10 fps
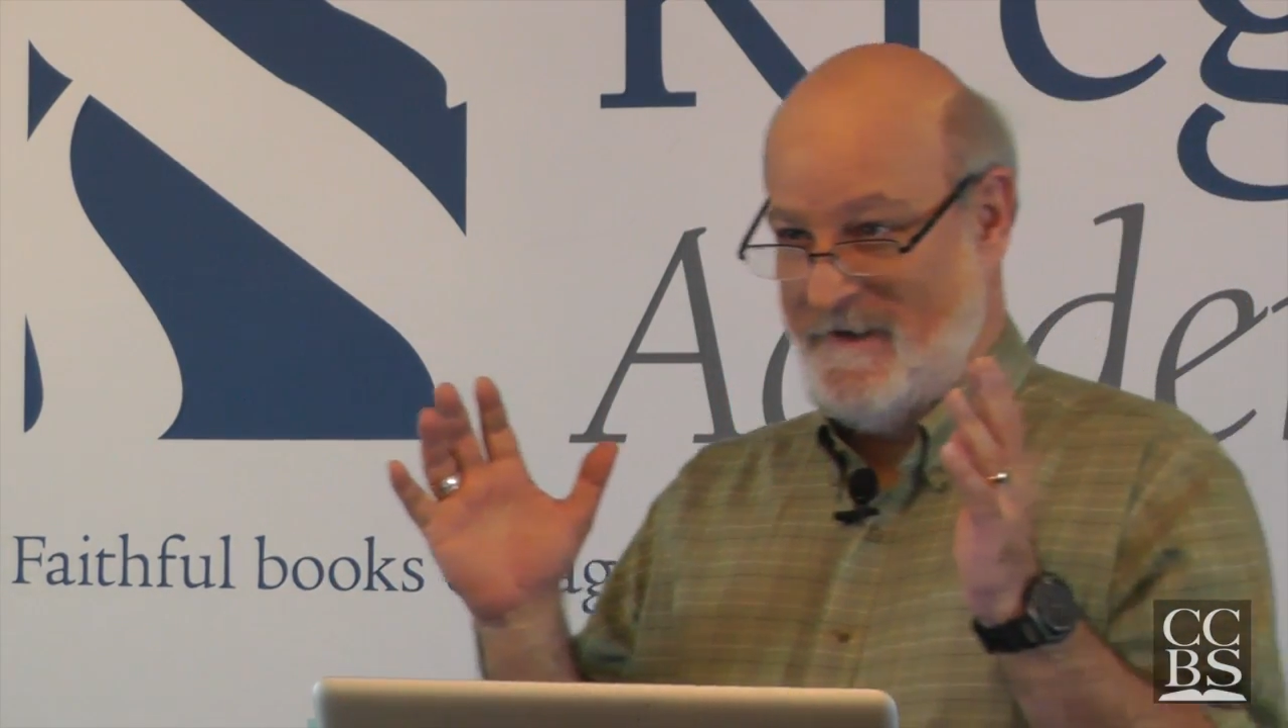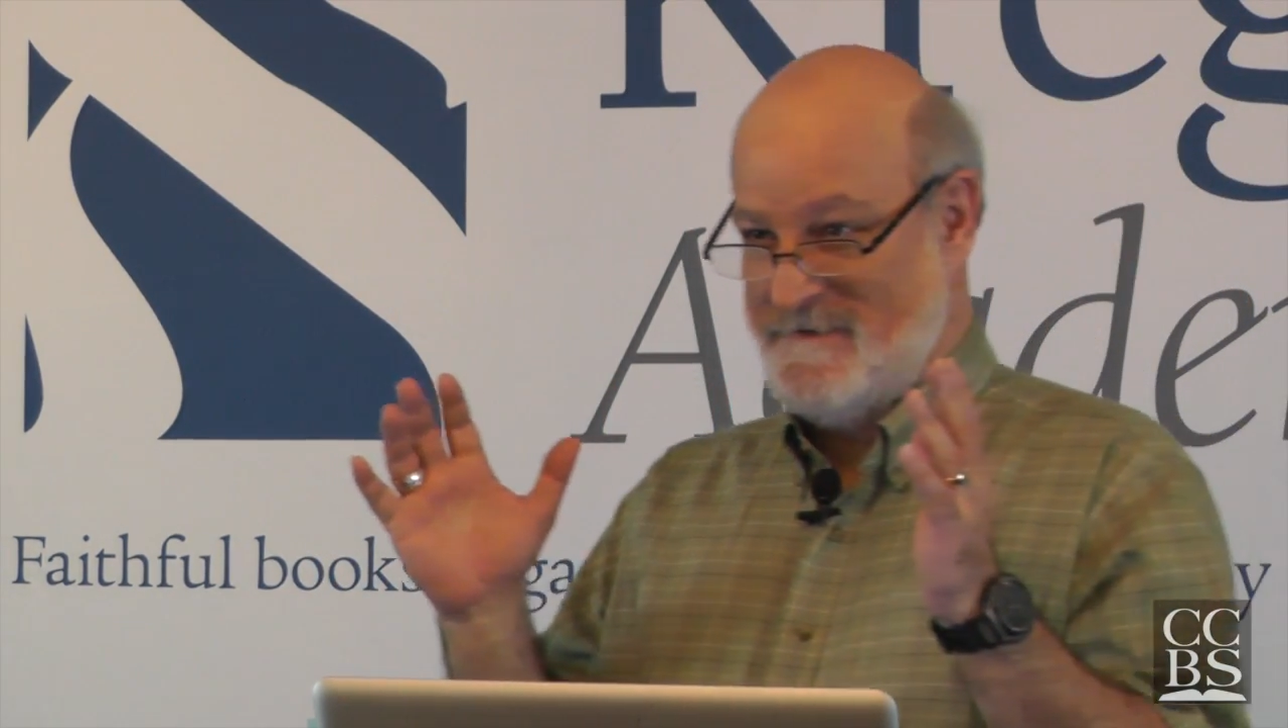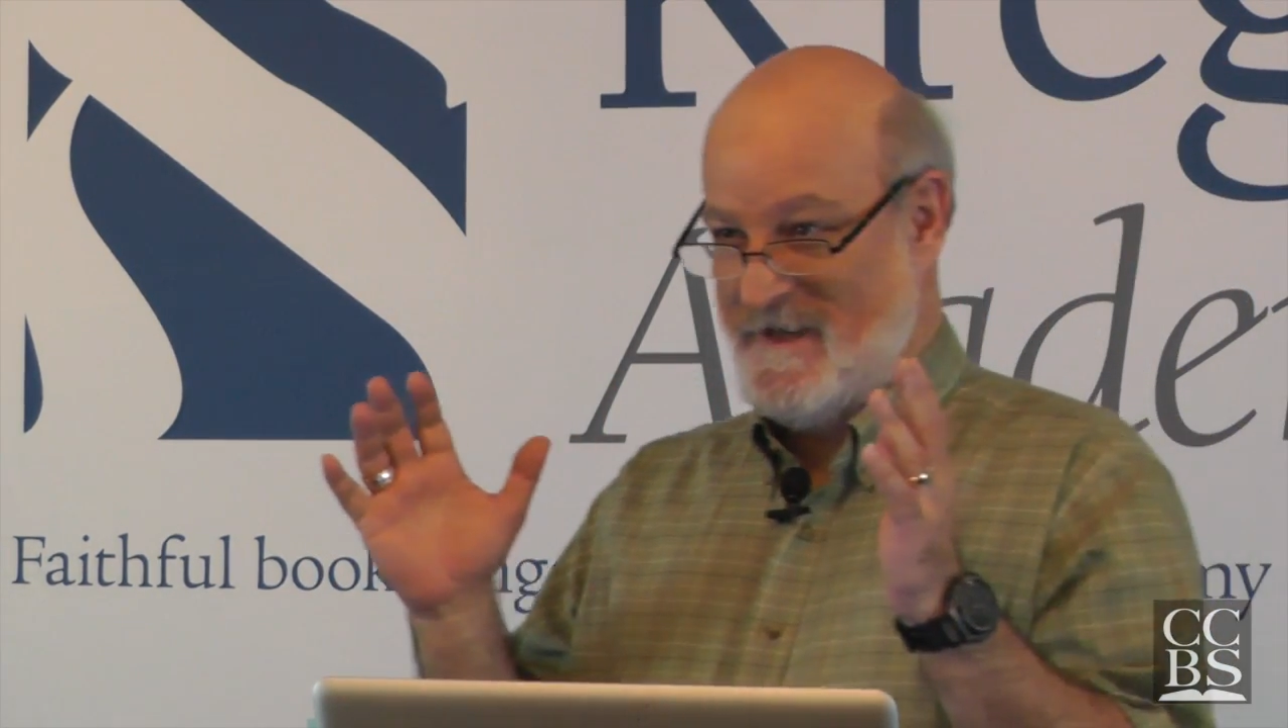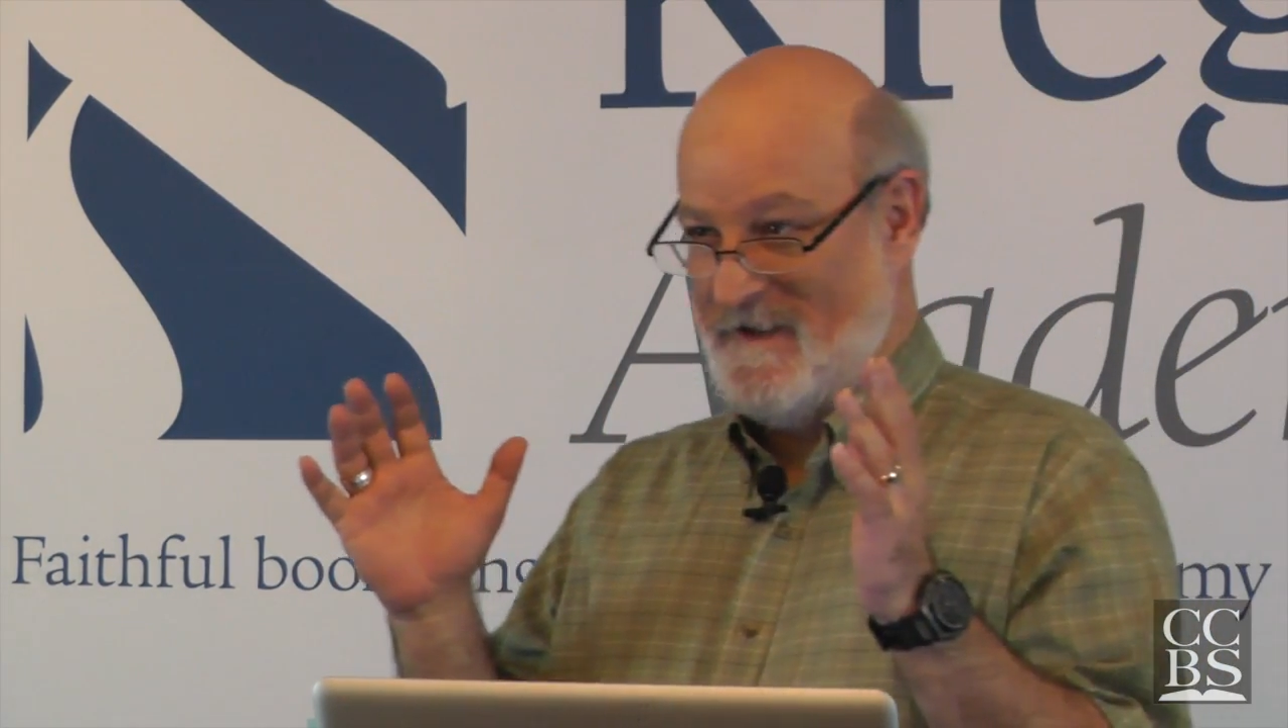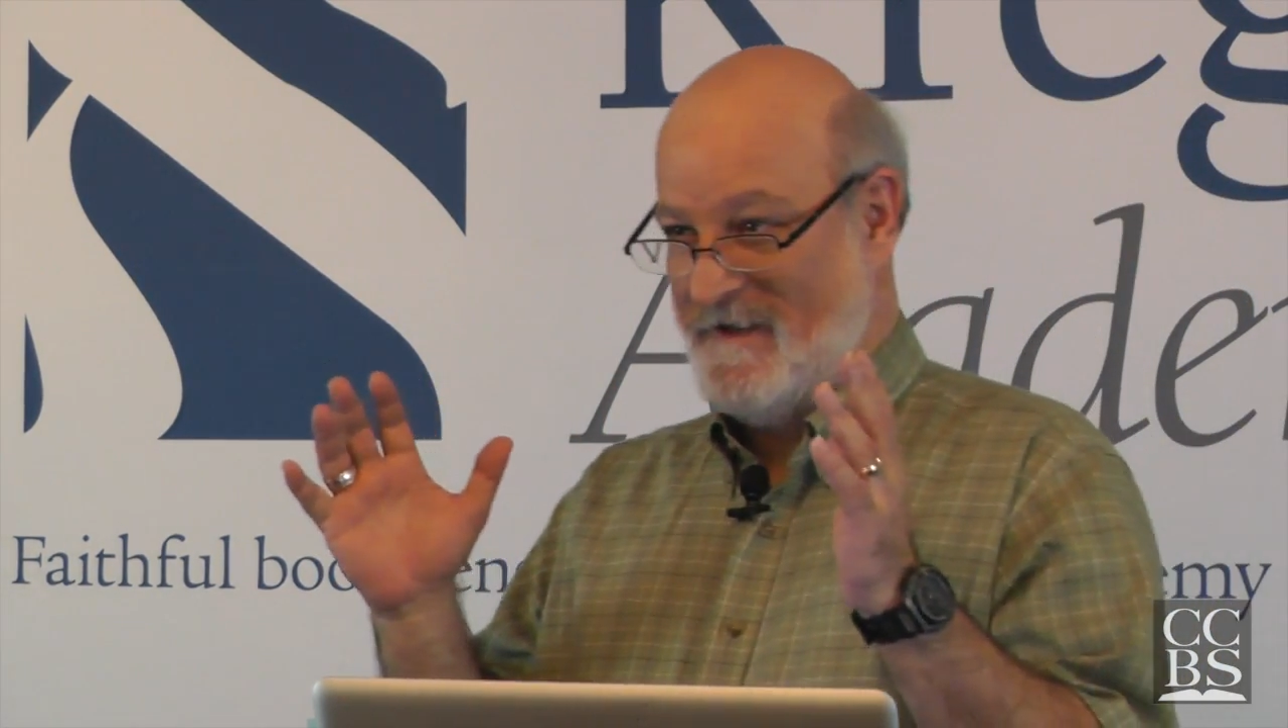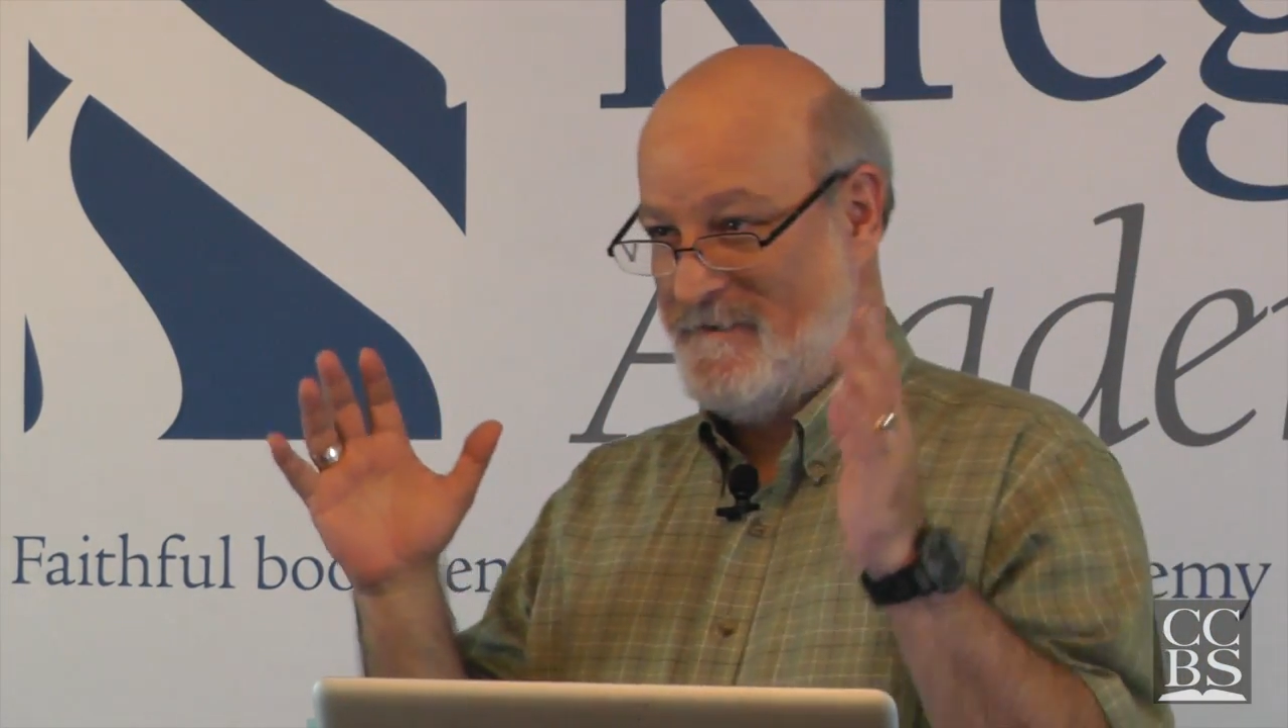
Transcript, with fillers: Because I like